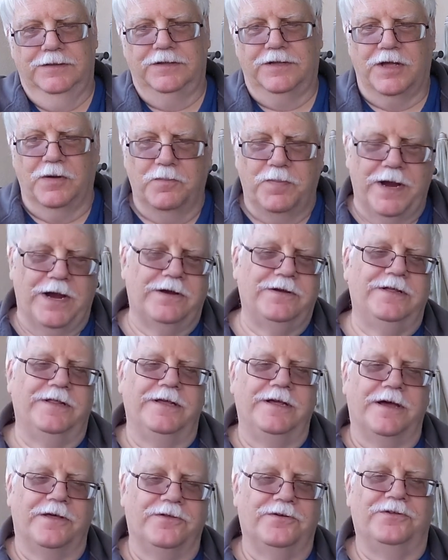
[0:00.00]
compared to
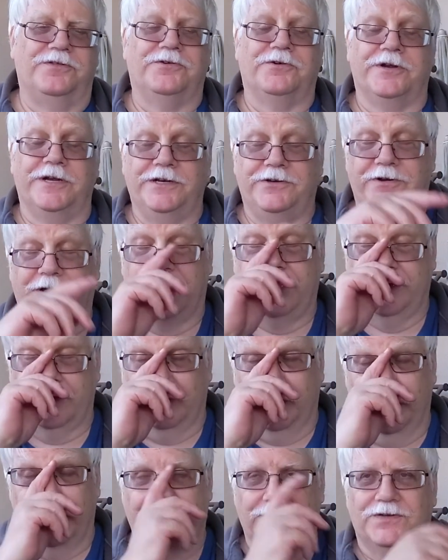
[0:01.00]
the other three, drinking
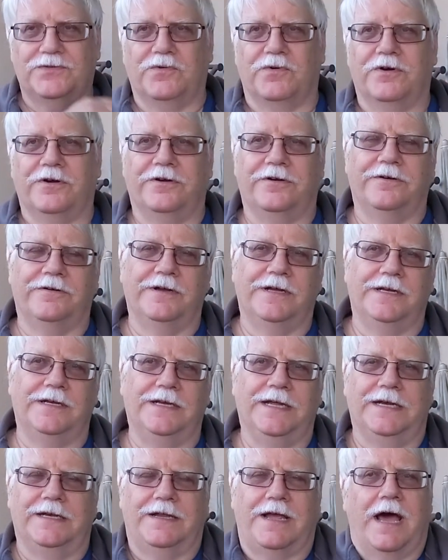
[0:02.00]
them in this order,
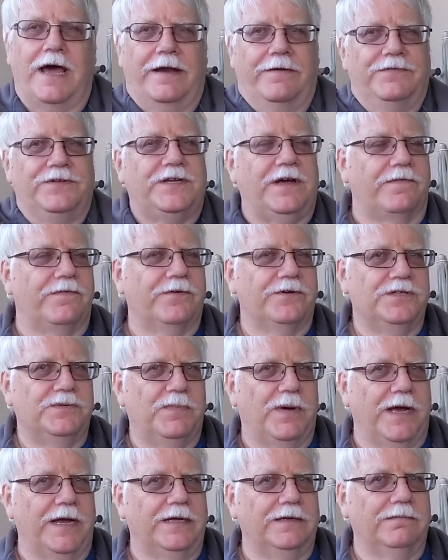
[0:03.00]
it kind of suffers
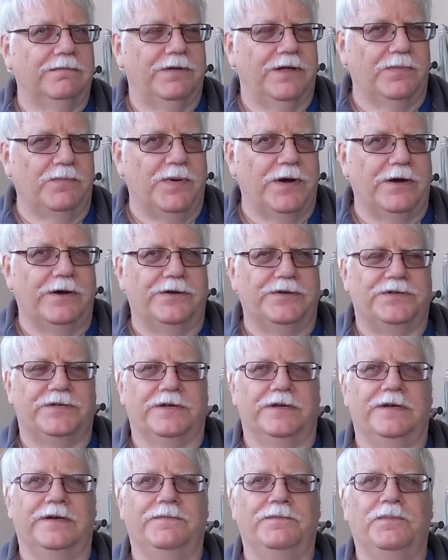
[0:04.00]
by
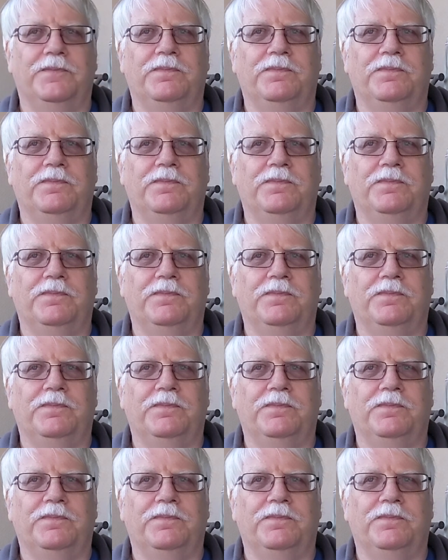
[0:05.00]
comparison